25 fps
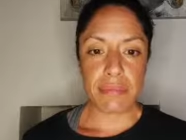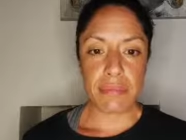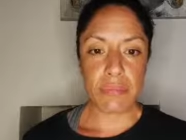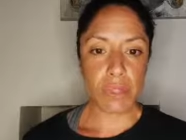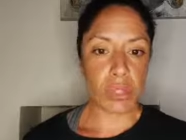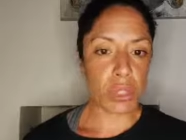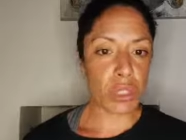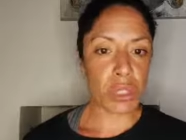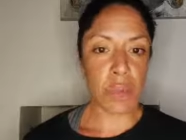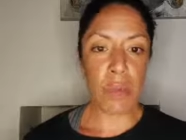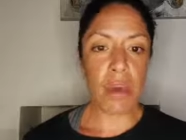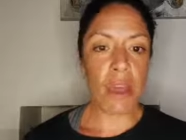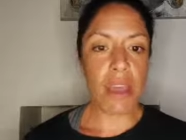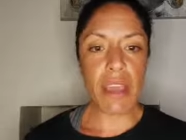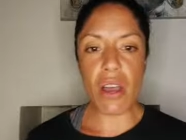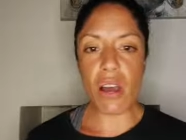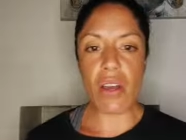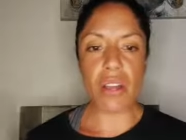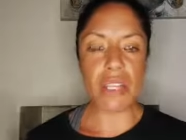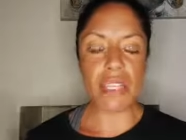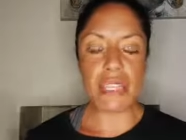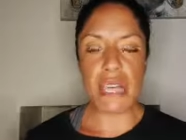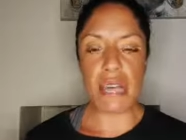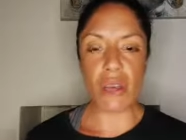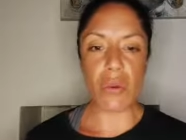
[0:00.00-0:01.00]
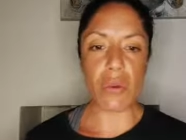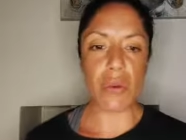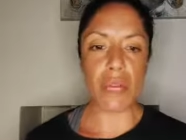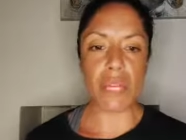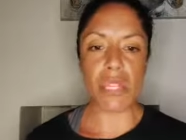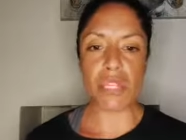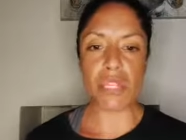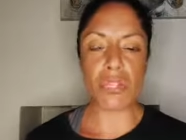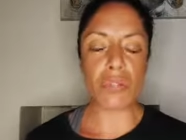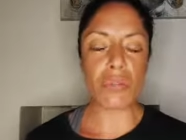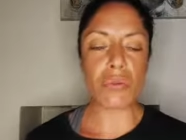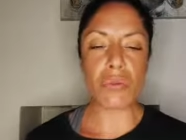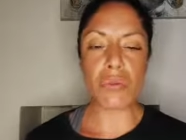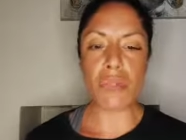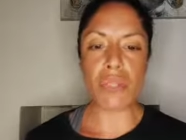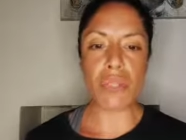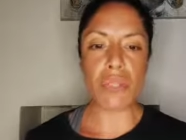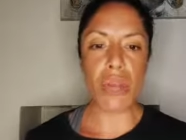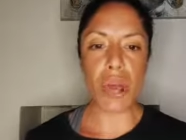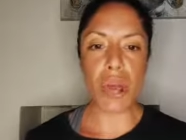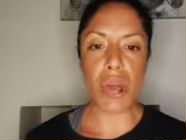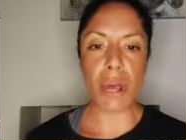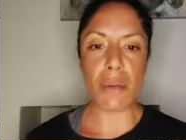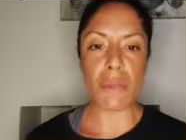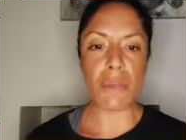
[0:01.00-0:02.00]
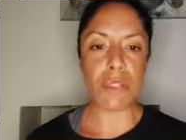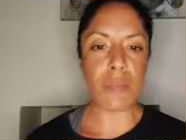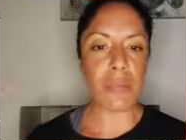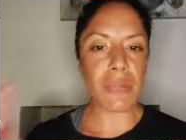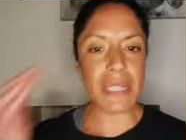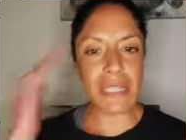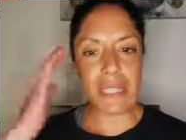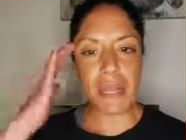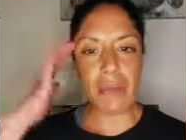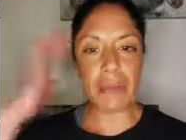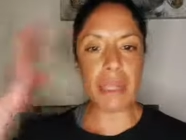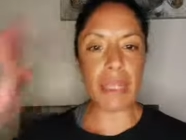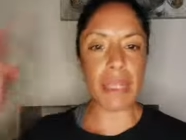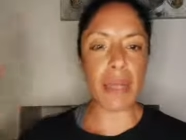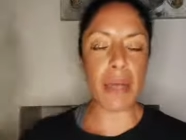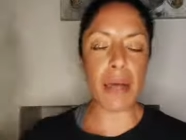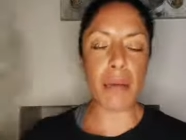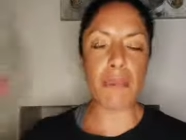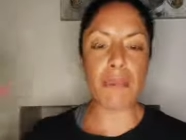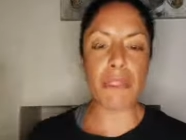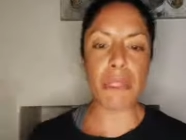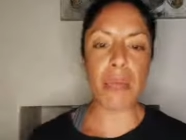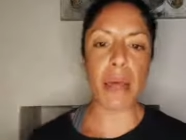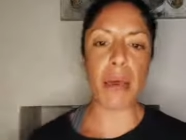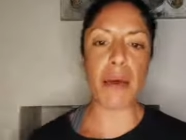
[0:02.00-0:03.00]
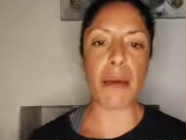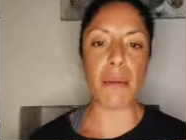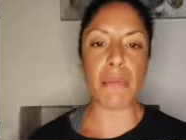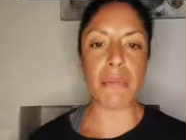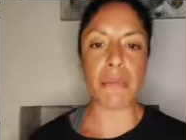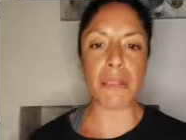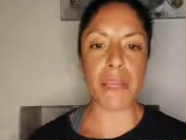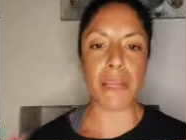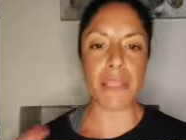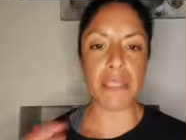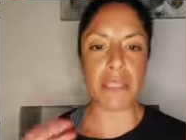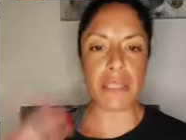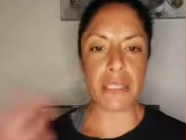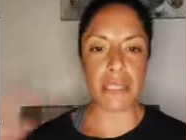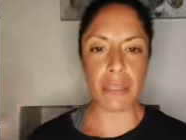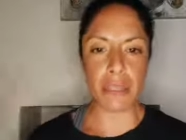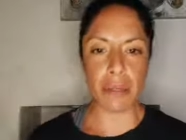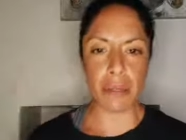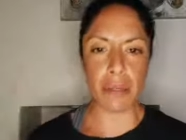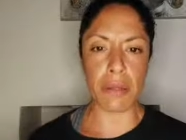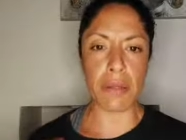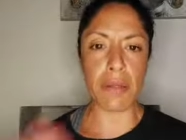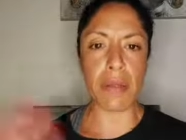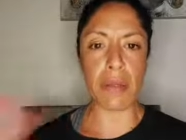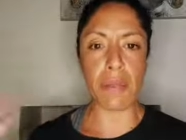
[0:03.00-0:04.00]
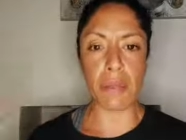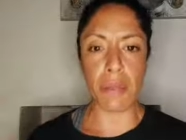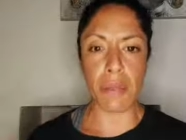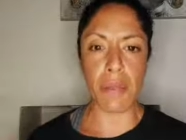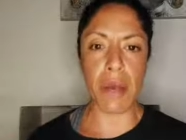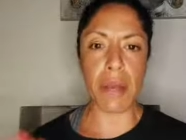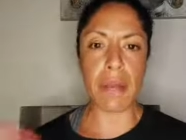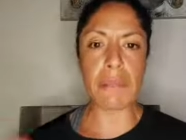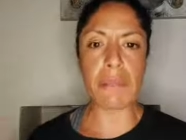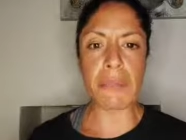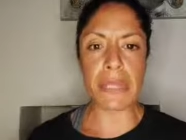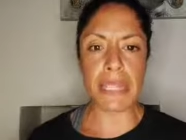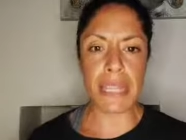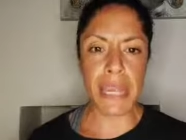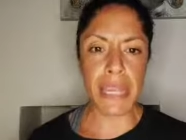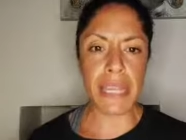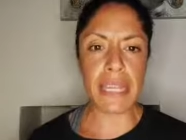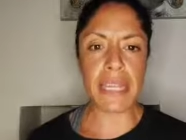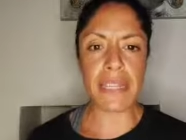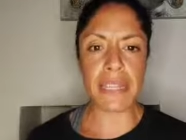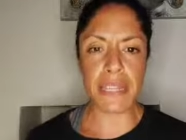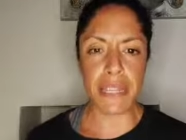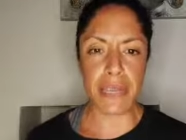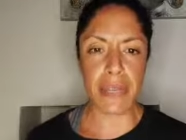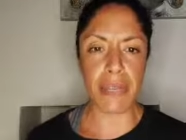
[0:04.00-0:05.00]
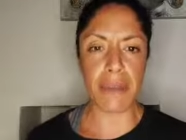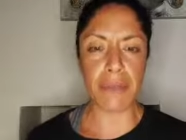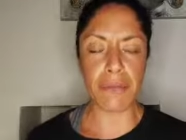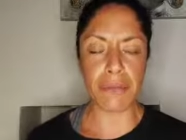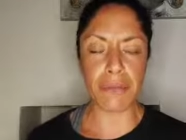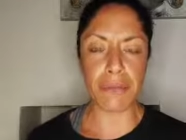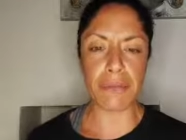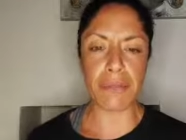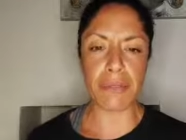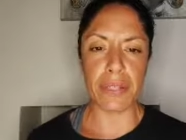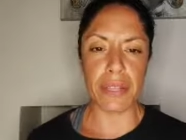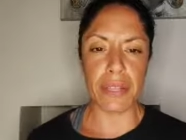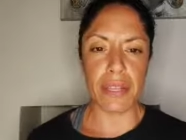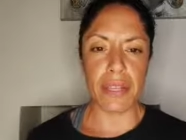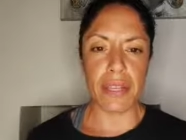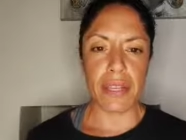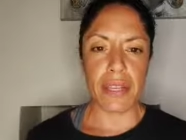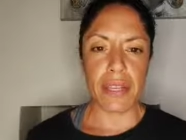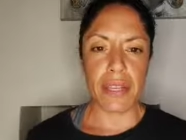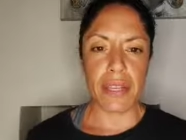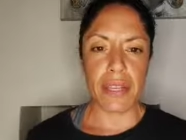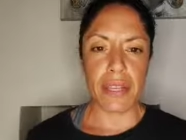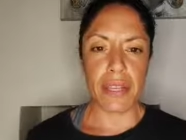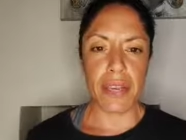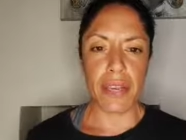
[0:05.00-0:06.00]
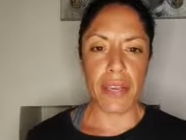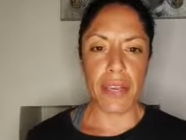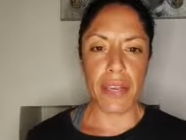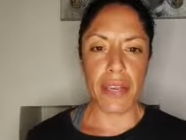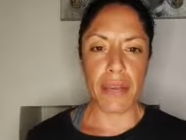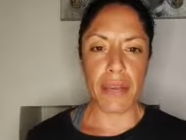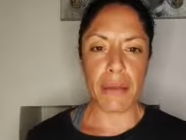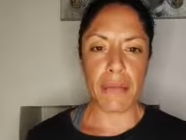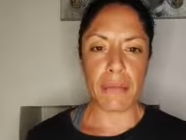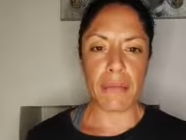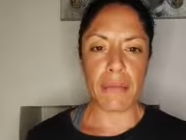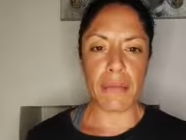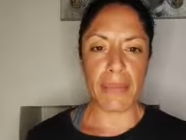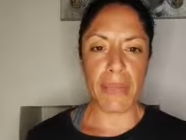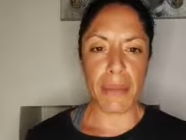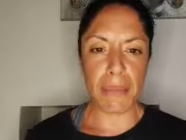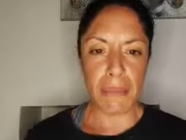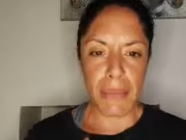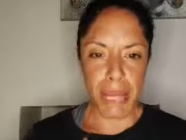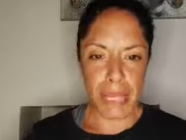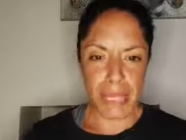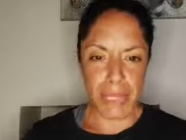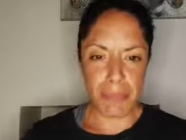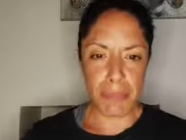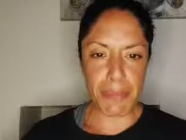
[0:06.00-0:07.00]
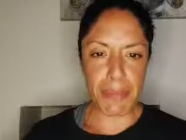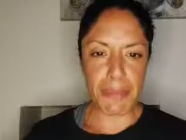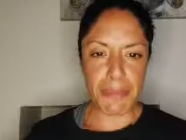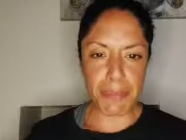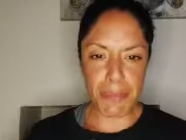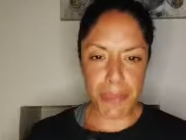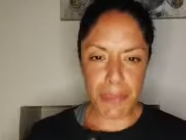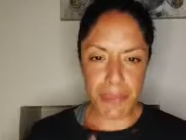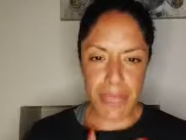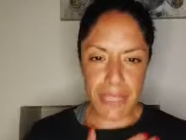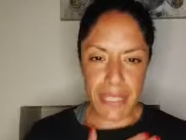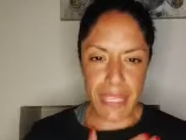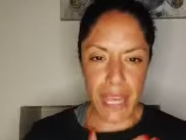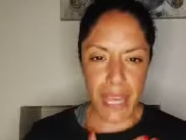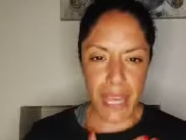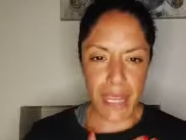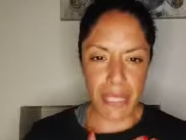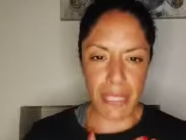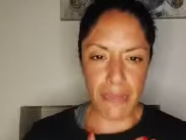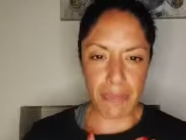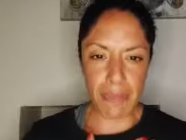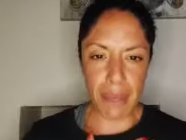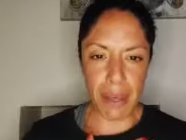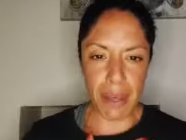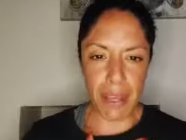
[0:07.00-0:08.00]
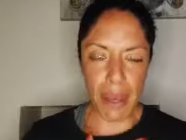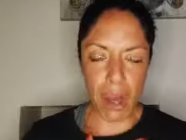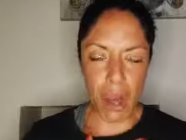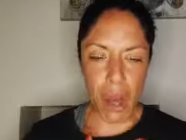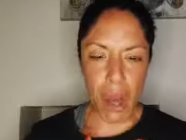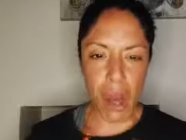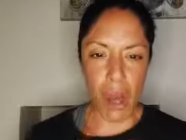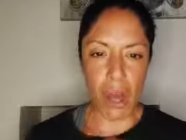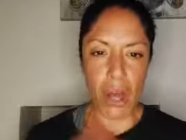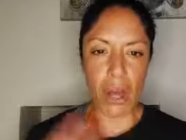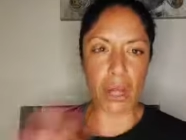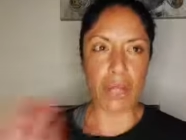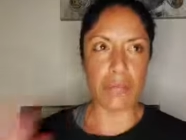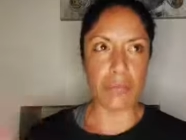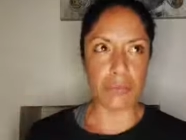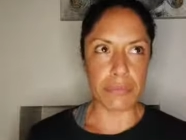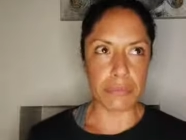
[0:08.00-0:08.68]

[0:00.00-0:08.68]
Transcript: so I ask that question all the time. So when something comes up that might be negative, um, that makes me feel sad in my heart,